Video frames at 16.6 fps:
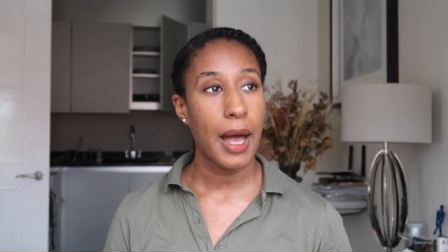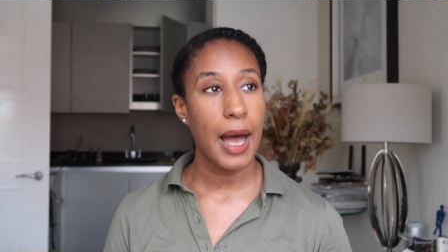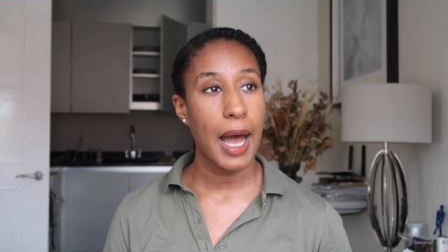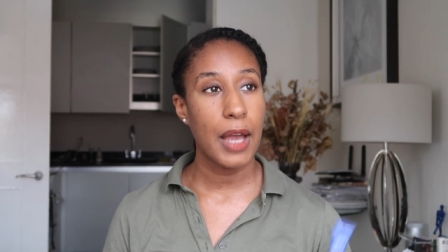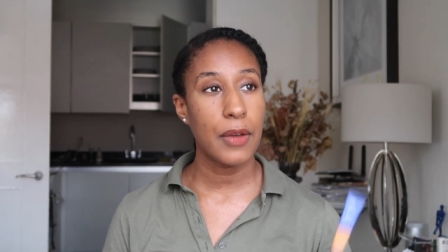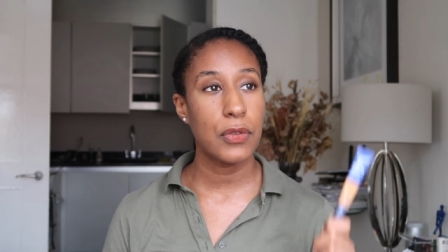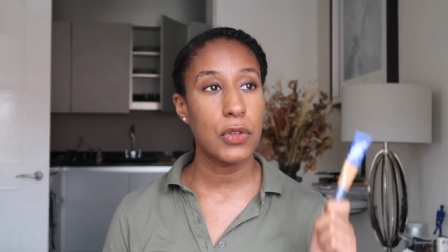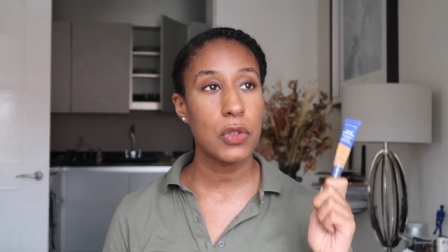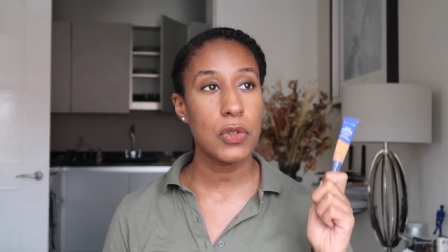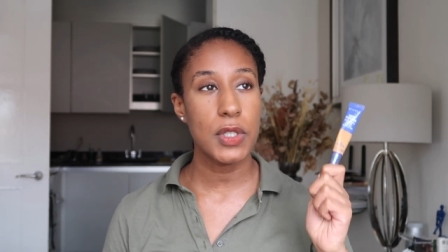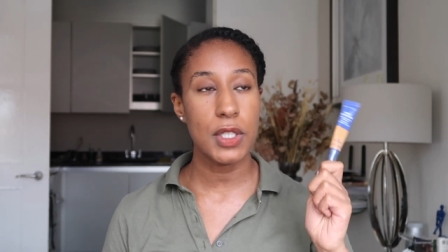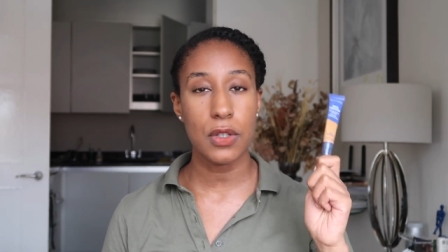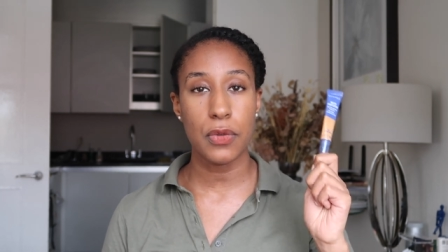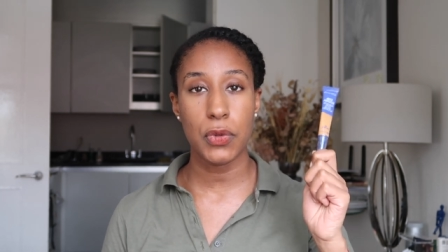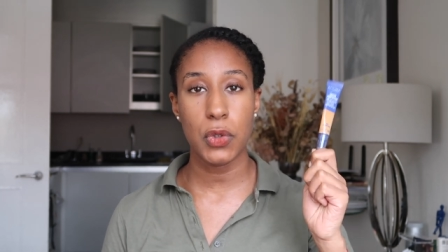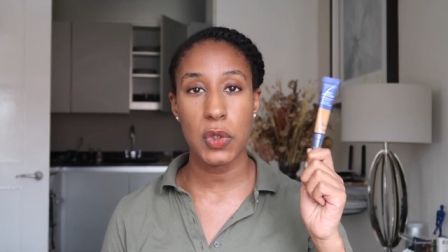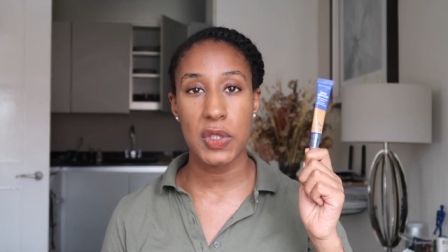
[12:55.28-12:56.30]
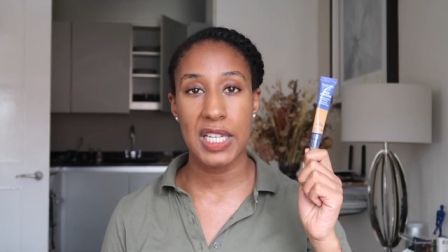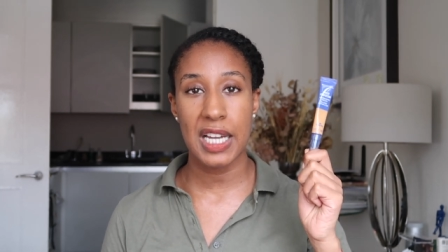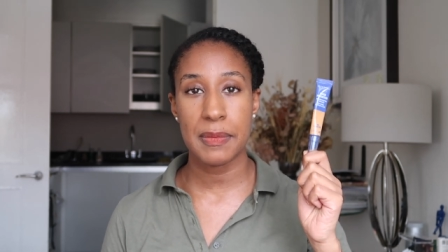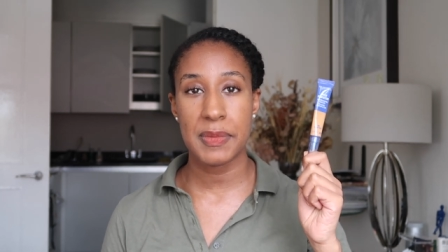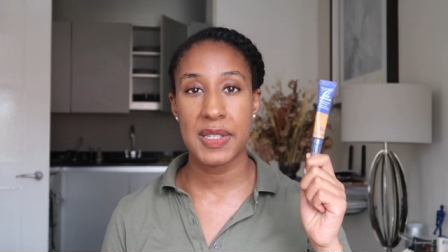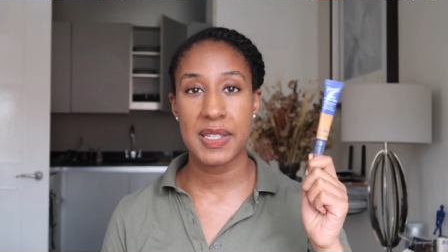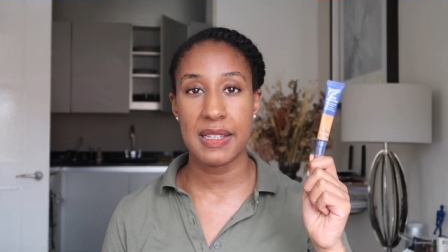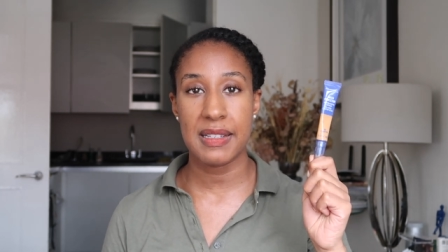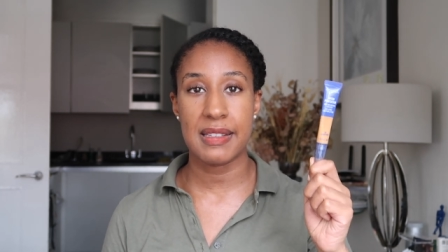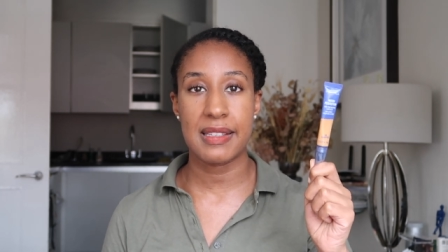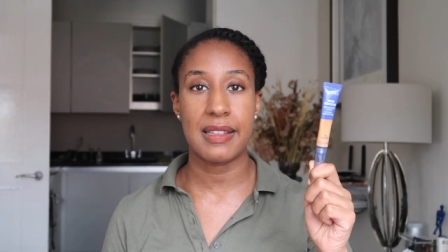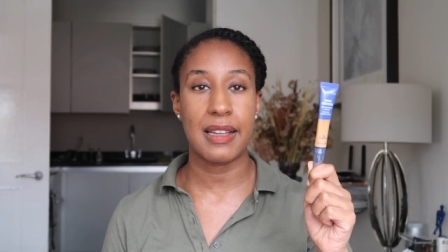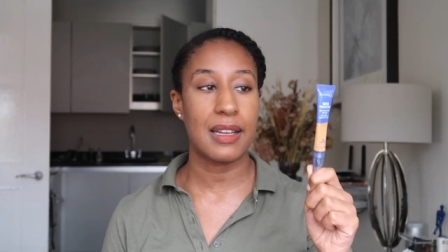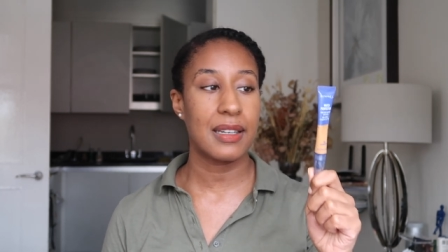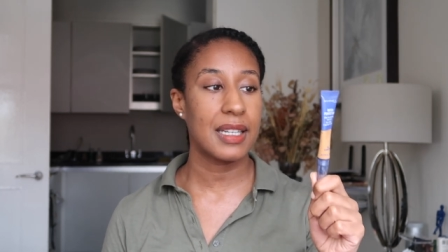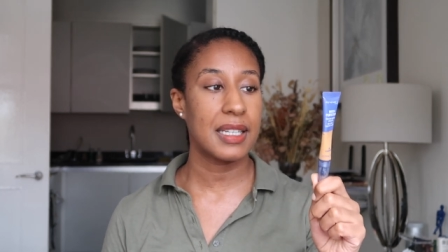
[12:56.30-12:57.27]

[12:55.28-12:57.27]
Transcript: I've used it a few times since then.